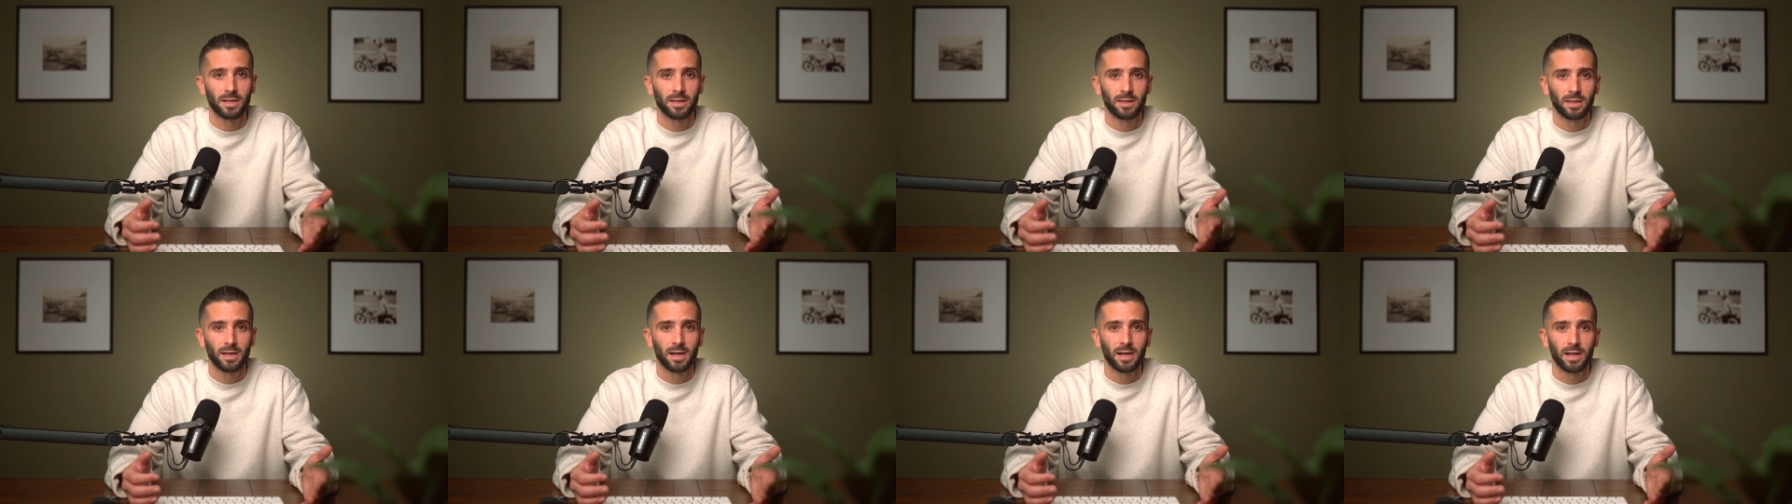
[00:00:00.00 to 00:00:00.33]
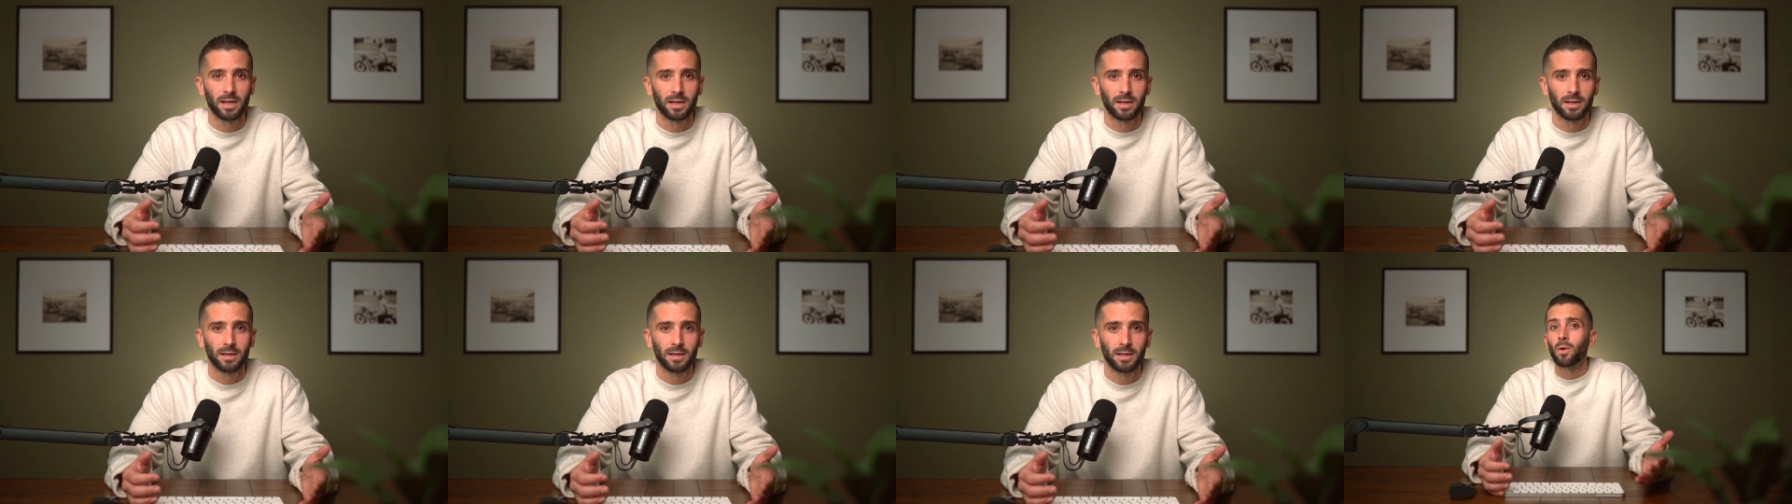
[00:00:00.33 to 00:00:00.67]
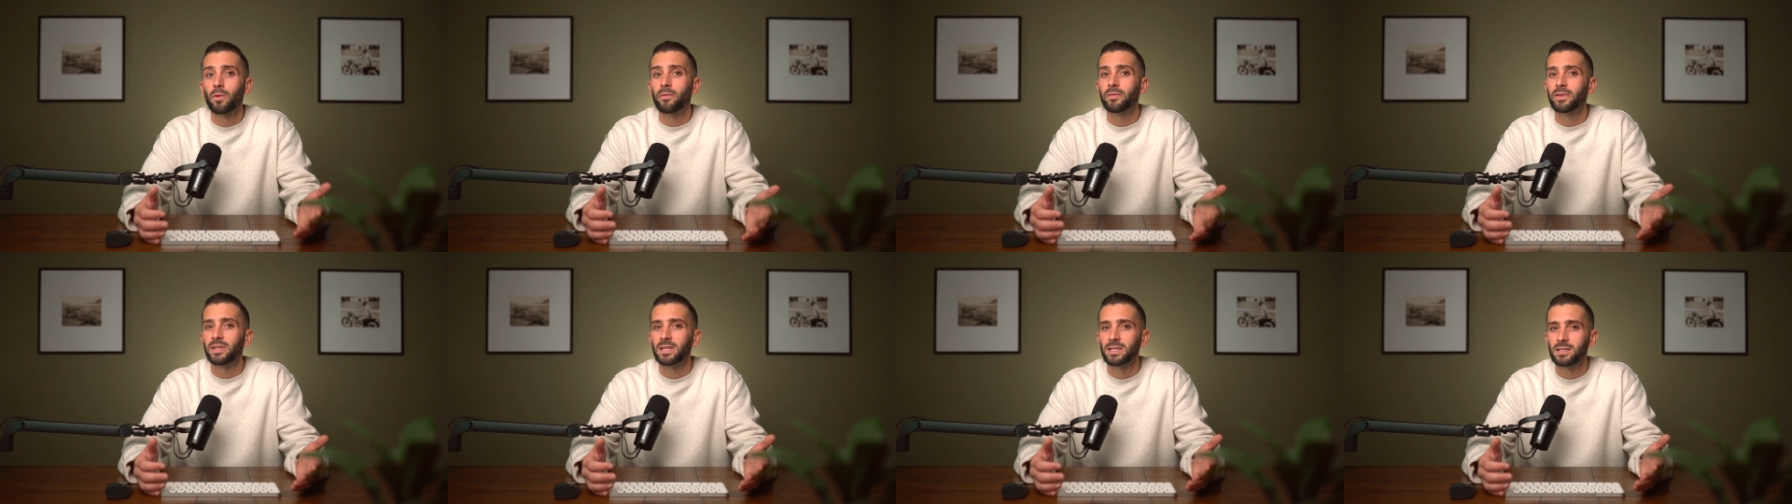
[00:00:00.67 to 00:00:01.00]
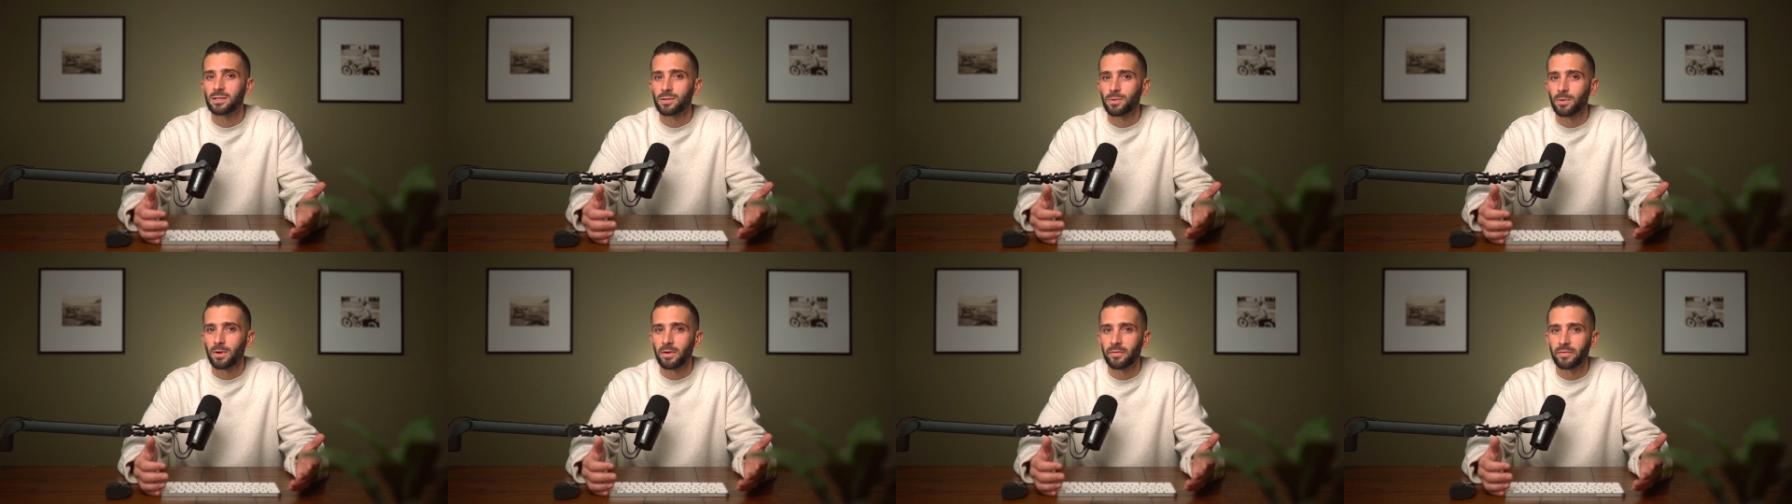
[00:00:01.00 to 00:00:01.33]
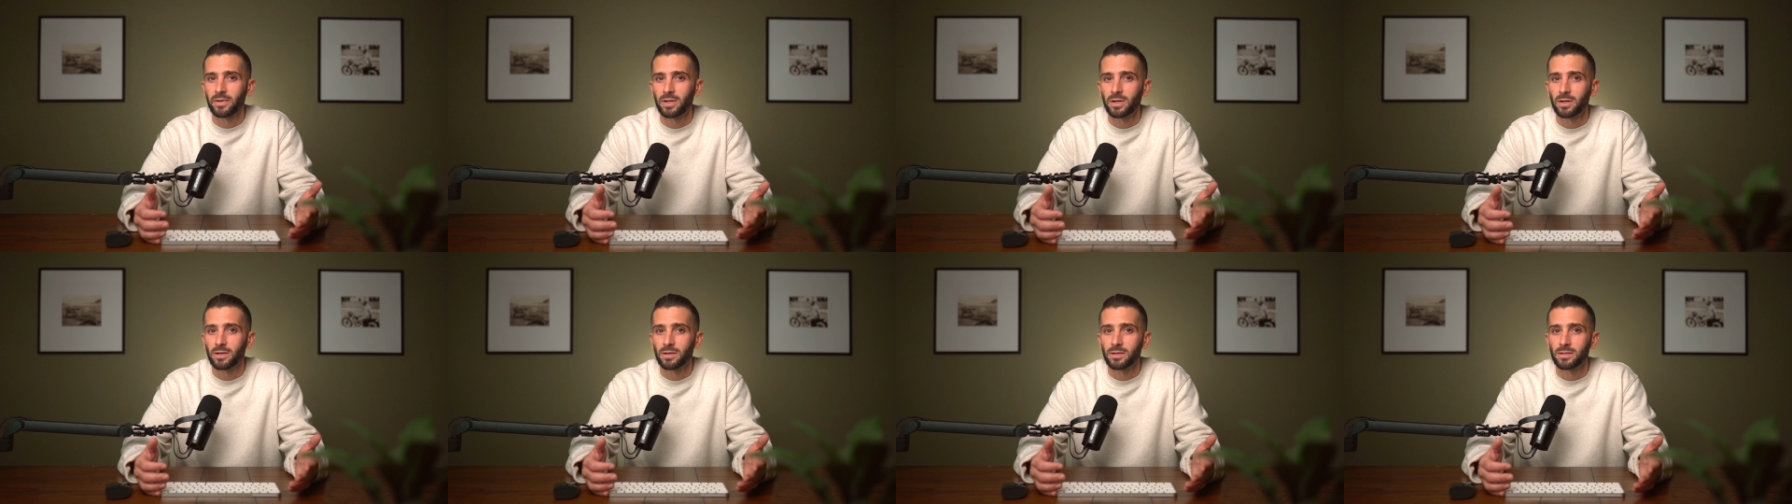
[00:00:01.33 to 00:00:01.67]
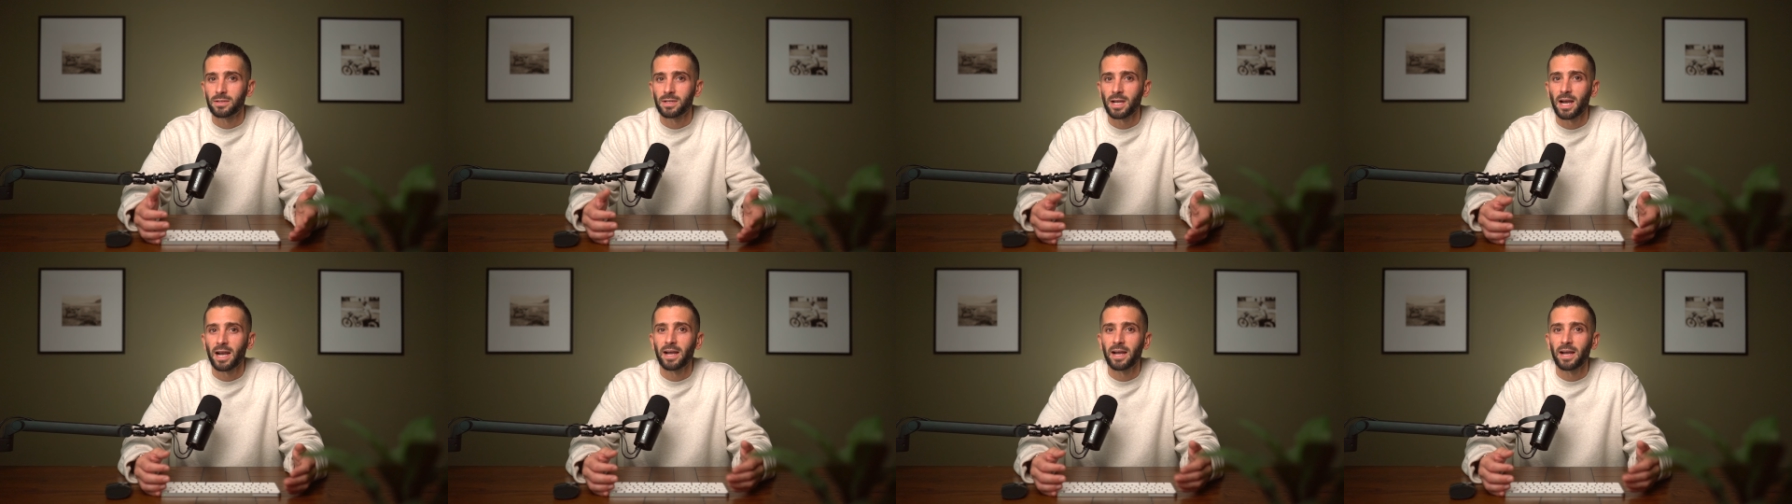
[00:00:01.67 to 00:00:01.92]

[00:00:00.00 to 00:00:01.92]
online. Over these 12 years,